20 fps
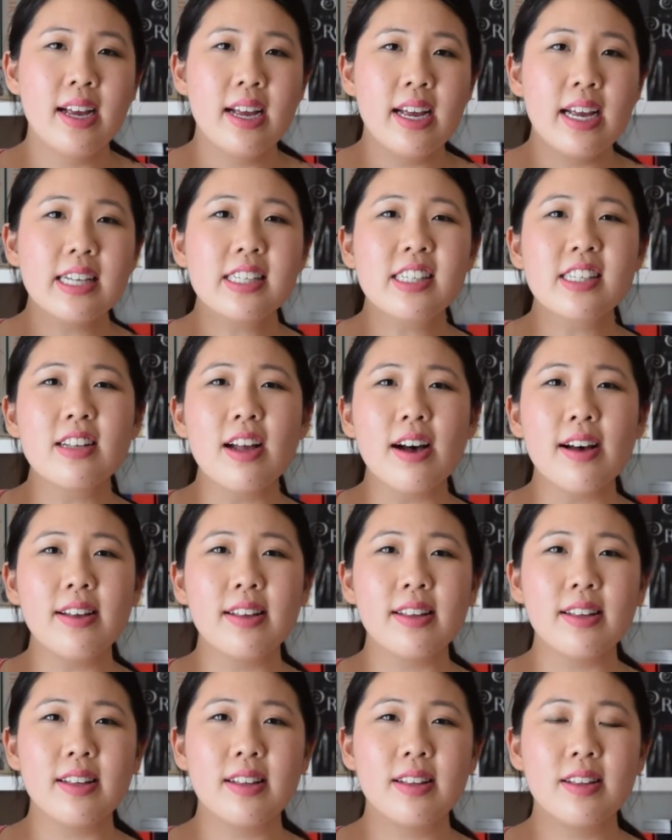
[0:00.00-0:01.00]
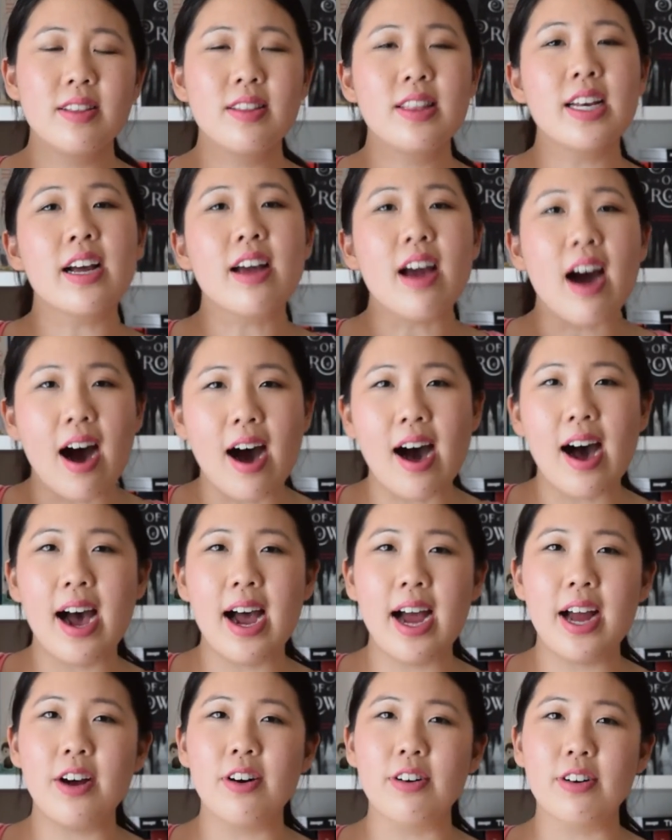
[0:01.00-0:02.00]
It's not the
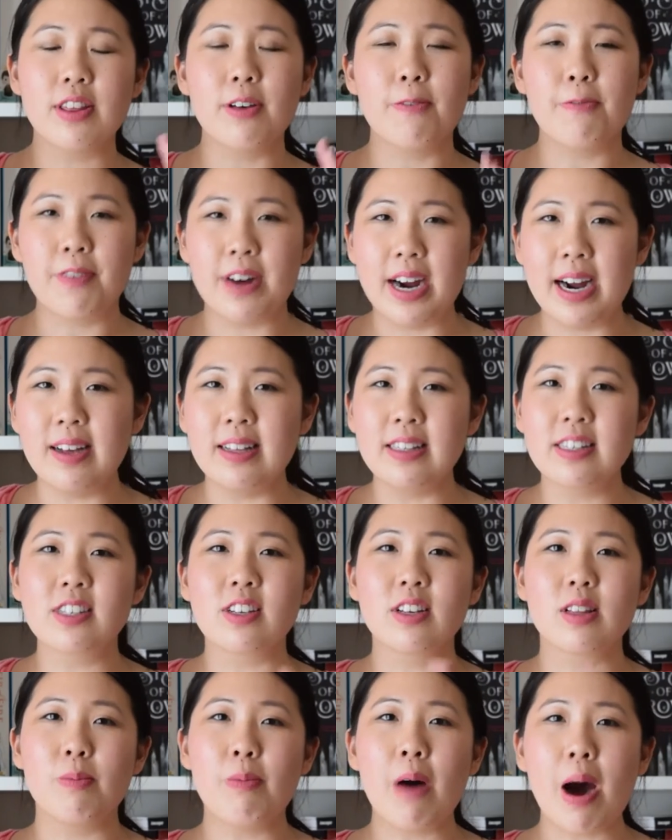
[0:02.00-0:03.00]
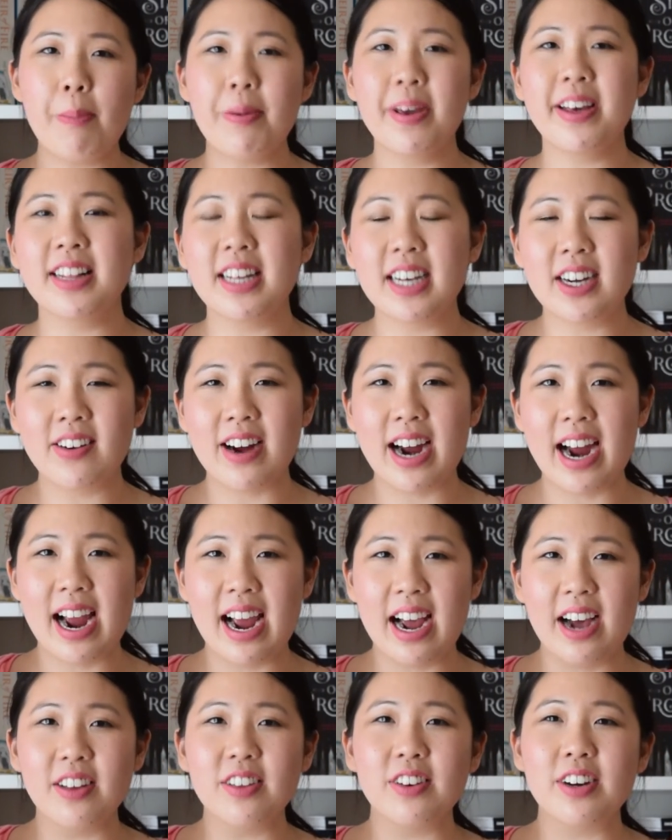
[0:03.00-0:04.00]
guy or the friends or the popular
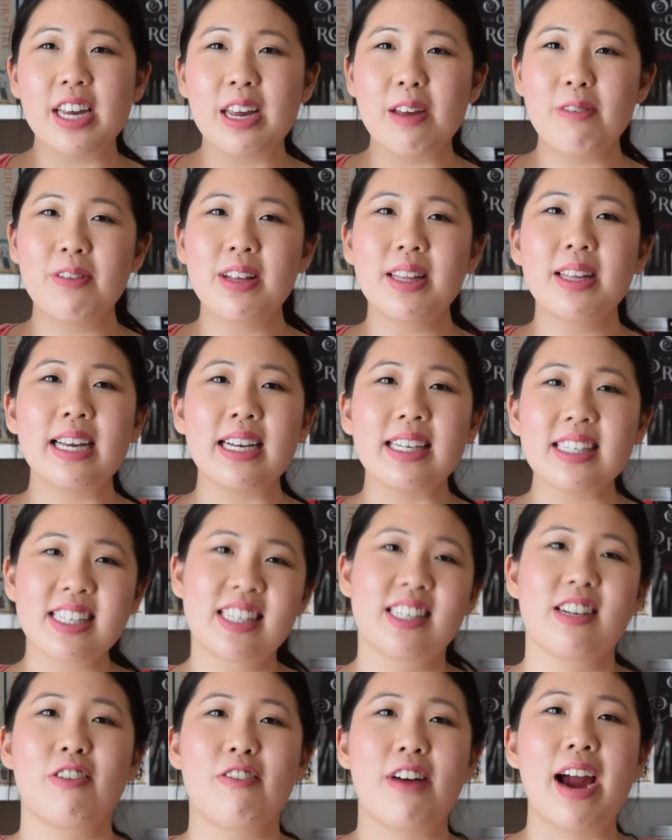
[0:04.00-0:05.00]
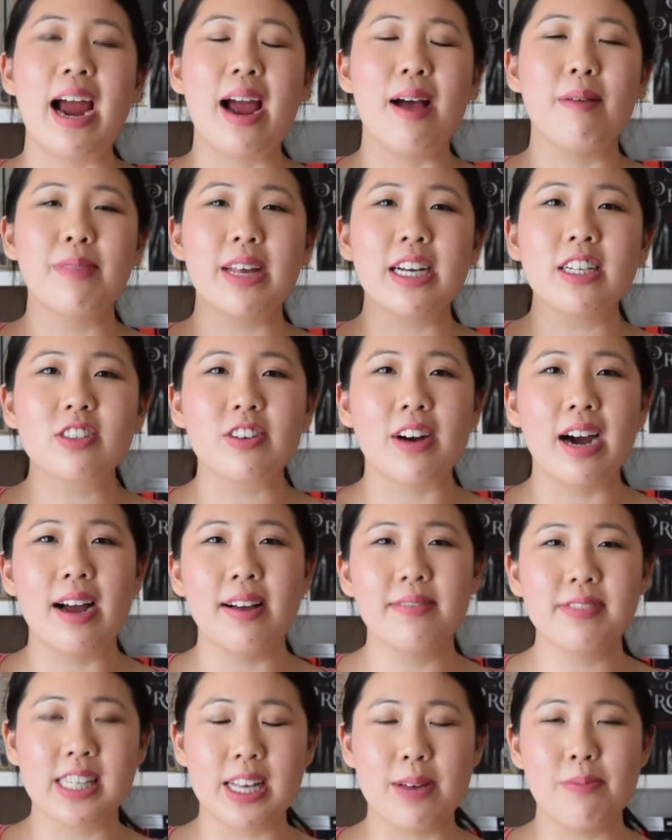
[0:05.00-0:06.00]
crowd or even Instagram that
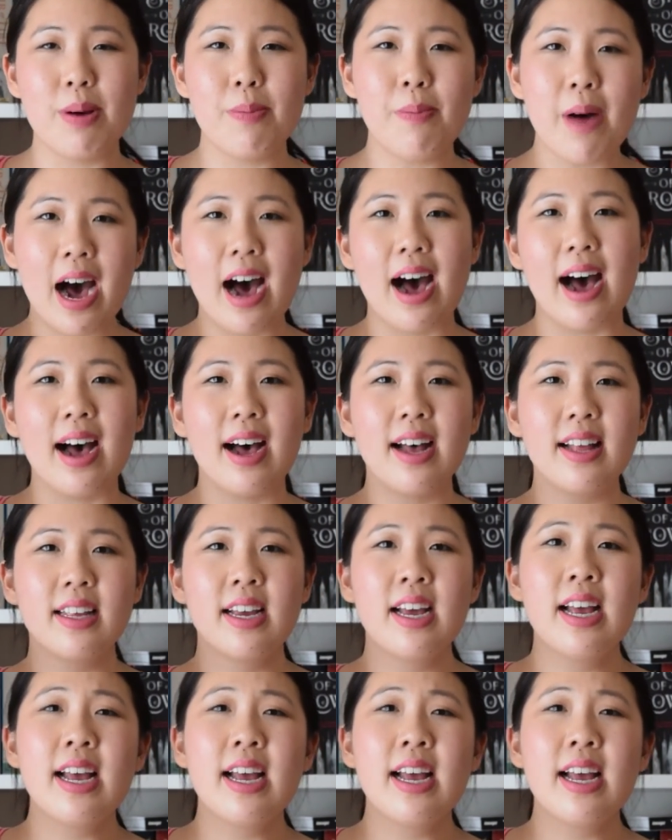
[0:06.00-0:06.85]
drives them apart.